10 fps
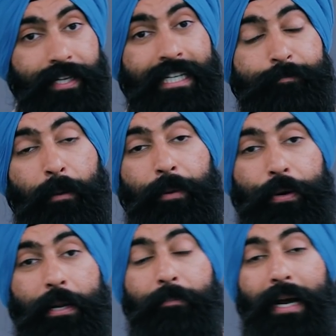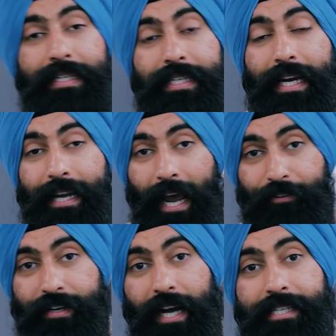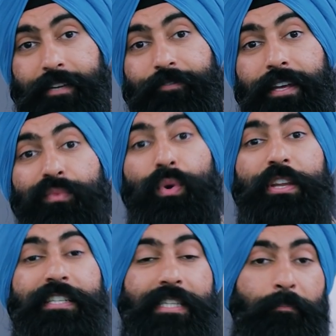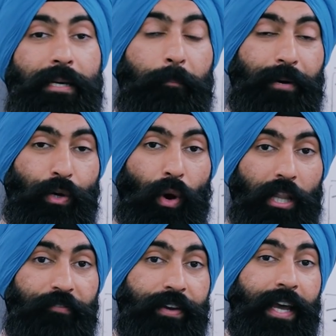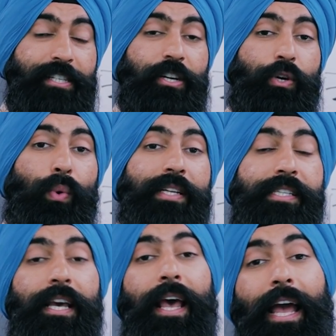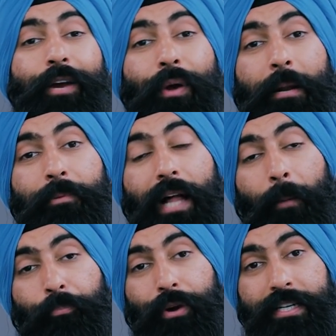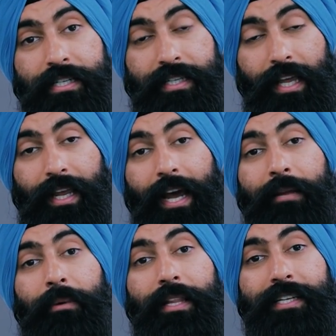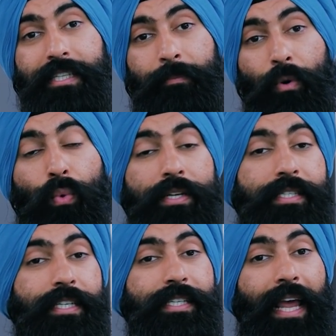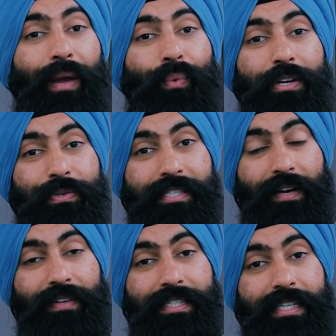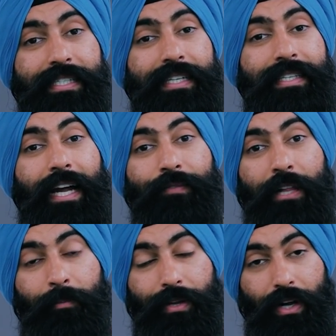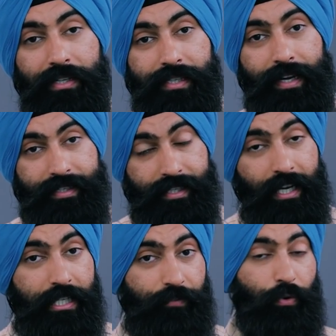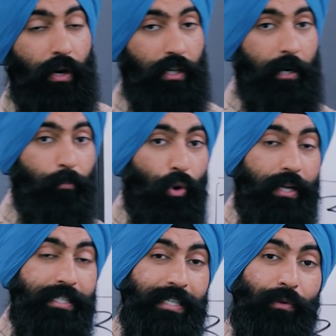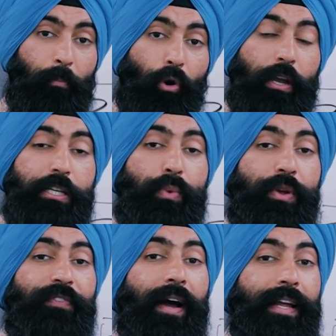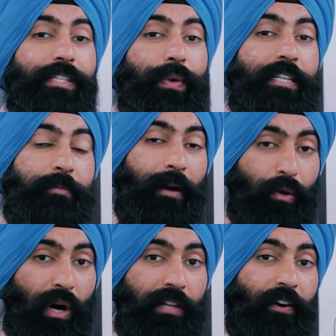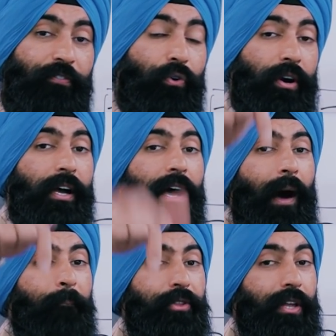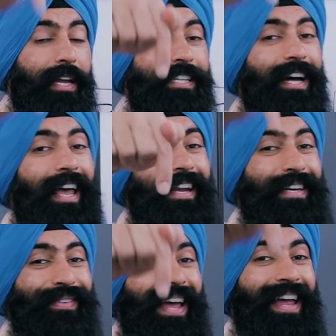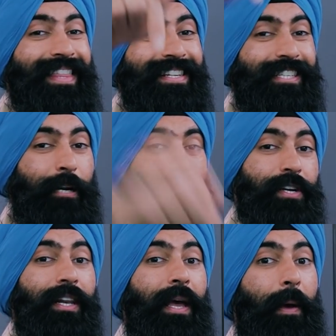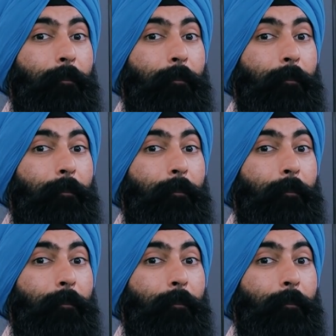does pay Minority Mindset an advertising fee when you submit a pre-qualification request, and Credible Operations Incorporated. N M L S number one six eight one two seven six is not available in all states. So if you want to learn more and see what mortgage or refinance rates you might qualify for, I'll put the link to how you can do that in the description